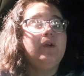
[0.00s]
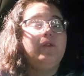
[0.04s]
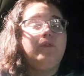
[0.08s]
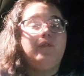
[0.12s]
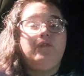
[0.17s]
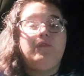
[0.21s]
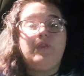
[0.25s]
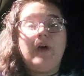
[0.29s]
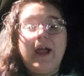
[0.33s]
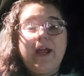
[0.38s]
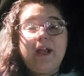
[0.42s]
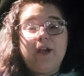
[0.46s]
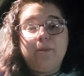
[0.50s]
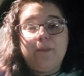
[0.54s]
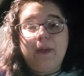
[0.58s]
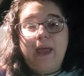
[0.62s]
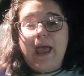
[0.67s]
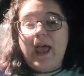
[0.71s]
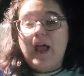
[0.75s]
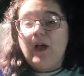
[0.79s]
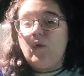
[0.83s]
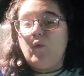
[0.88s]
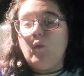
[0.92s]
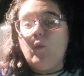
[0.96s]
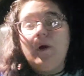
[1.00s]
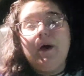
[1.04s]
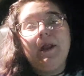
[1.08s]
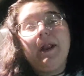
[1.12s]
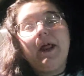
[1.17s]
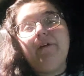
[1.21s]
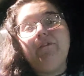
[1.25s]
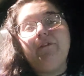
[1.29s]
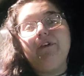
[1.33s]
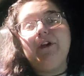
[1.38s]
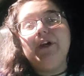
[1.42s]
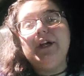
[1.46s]
fire back,
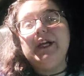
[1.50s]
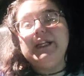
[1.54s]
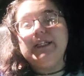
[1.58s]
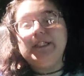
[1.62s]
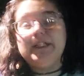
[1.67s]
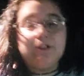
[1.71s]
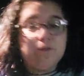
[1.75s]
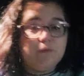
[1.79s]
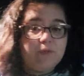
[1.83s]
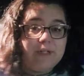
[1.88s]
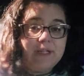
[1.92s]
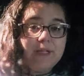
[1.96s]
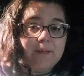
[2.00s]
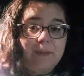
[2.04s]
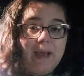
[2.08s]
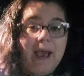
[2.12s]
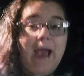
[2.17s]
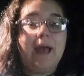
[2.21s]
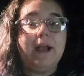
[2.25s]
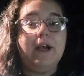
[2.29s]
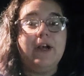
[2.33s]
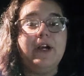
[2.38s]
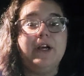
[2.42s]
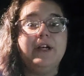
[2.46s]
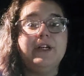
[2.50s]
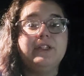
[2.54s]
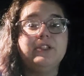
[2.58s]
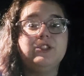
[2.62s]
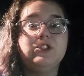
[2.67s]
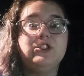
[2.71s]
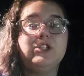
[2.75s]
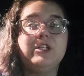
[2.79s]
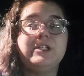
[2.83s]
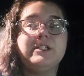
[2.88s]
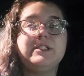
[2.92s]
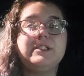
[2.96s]
whatever, it don't really matter.
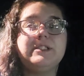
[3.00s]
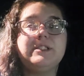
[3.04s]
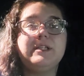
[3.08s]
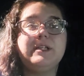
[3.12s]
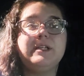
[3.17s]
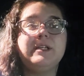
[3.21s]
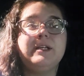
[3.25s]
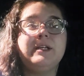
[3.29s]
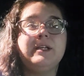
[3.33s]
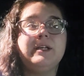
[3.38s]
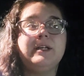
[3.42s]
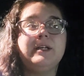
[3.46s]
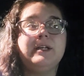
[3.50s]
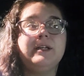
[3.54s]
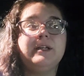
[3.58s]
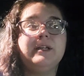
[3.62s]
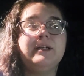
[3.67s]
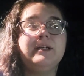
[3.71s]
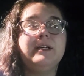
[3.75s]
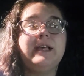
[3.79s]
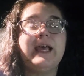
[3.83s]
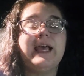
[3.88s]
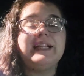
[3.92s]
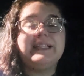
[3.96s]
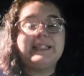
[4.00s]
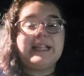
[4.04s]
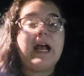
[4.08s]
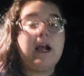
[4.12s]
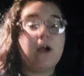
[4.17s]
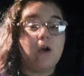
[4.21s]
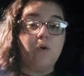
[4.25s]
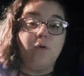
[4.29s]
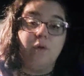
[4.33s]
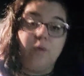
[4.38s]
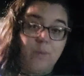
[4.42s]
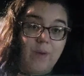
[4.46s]
Just, it's not
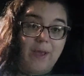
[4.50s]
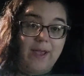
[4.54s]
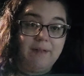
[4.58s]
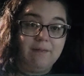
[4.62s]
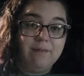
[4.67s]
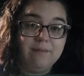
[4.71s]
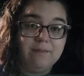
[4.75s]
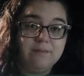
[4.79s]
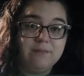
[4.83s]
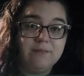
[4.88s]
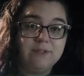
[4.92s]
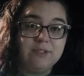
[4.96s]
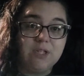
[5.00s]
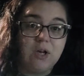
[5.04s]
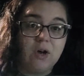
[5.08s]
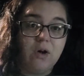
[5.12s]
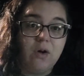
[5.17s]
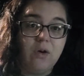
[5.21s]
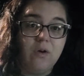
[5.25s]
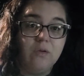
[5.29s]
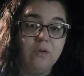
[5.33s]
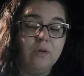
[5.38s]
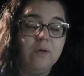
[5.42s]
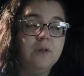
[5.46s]
going away. So